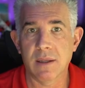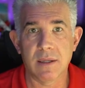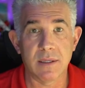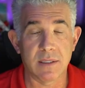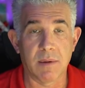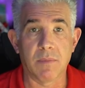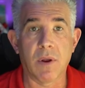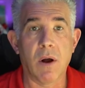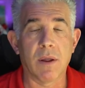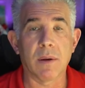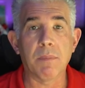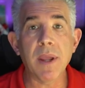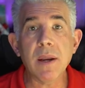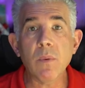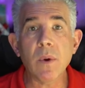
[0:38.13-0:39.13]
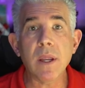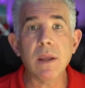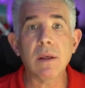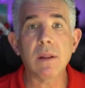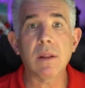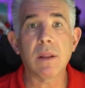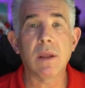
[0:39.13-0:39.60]
Some call it a
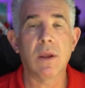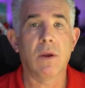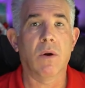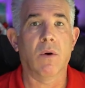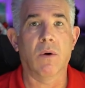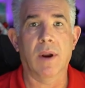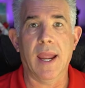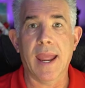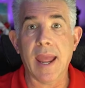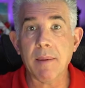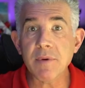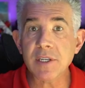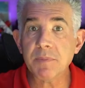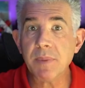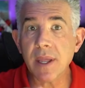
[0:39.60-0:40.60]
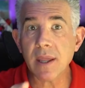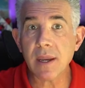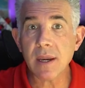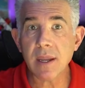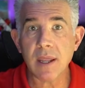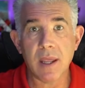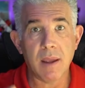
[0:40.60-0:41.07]
pinwheel or a hammer
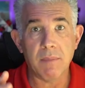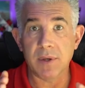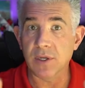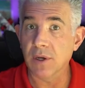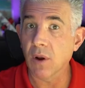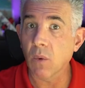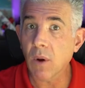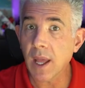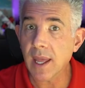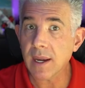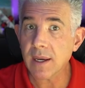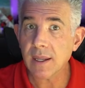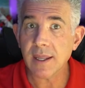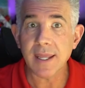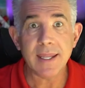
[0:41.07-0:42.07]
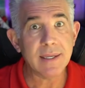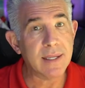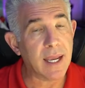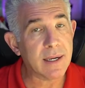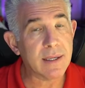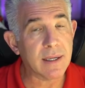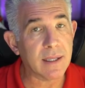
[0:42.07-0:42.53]
spin, but you know what?
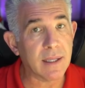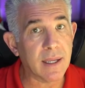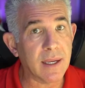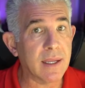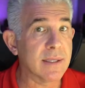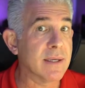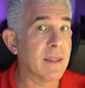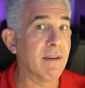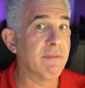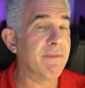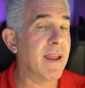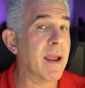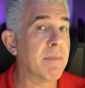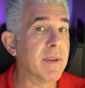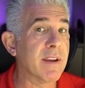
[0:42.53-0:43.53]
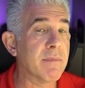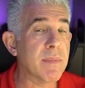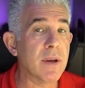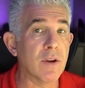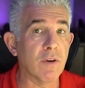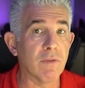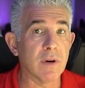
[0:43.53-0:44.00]
Technically, it's in the family of
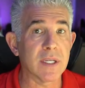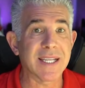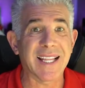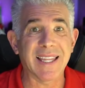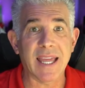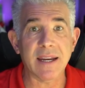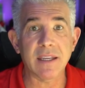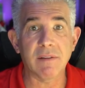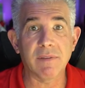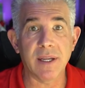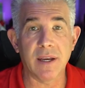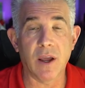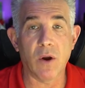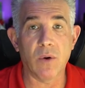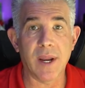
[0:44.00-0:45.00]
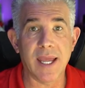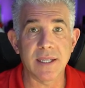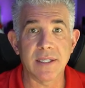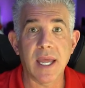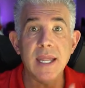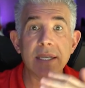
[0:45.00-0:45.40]
maneuvers collectively known as